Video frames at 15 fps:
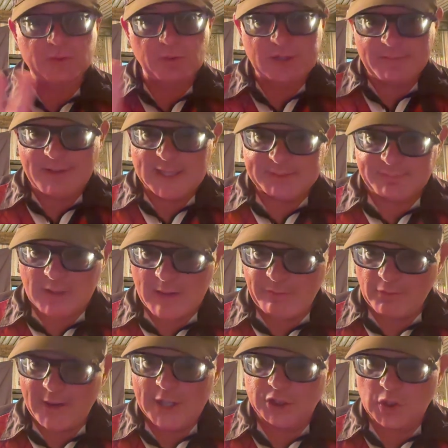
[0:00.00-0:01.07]
with the best
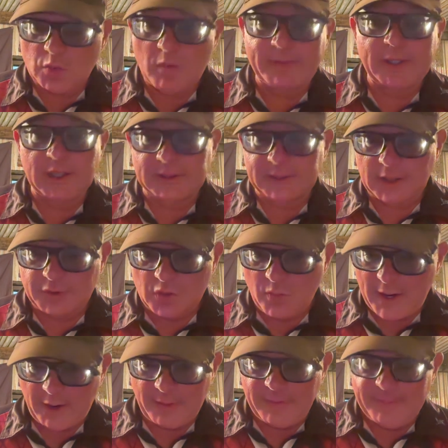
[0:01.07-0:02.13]
preparation will be declared the
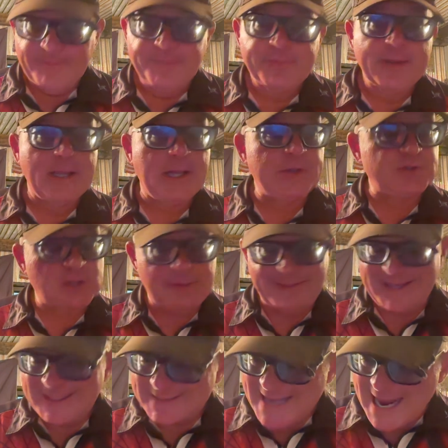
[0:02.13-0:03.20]
winner. And it's going to be
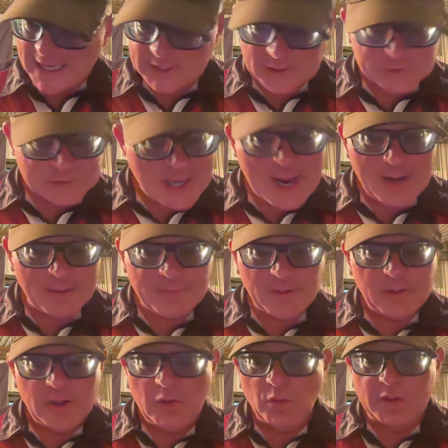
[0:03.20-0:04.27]
exactly the same
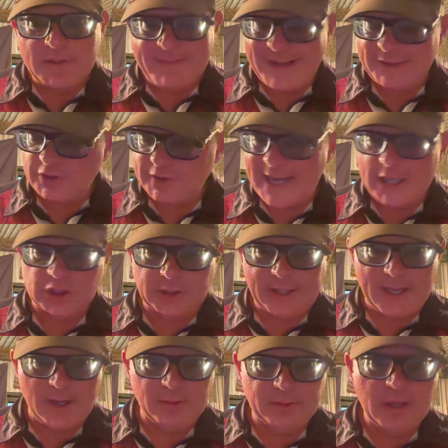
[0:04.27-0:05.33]
when the match is actually
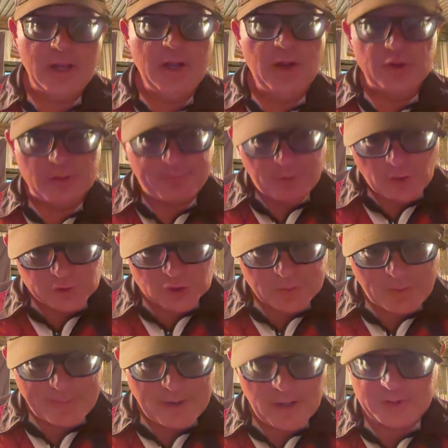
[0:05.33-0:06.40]
held. The person who
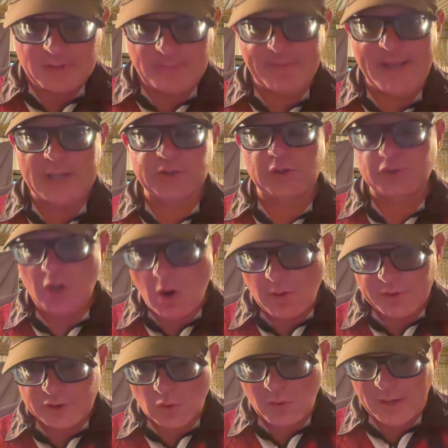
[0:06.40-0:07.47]
prepared the best is
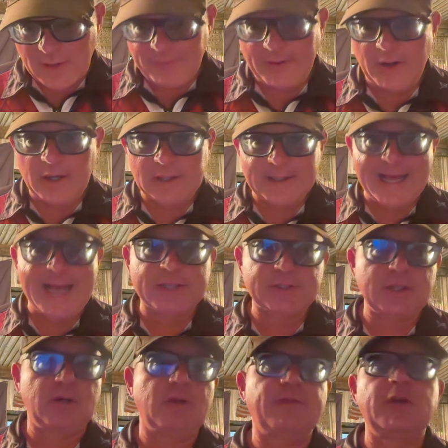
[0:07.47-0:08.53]
going to win their class,
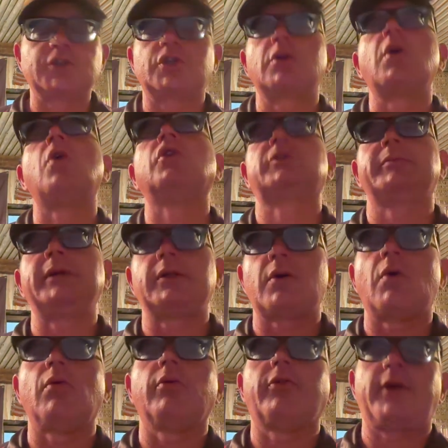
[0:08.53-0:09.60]
their division, ultimately the
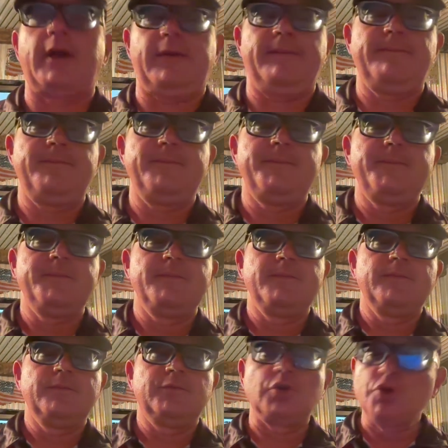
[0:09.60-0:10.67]
whole thing.
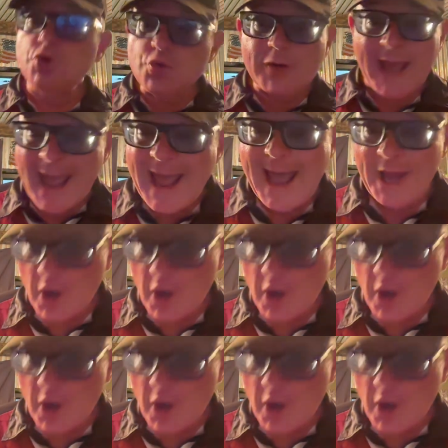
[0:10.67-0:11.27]
So you can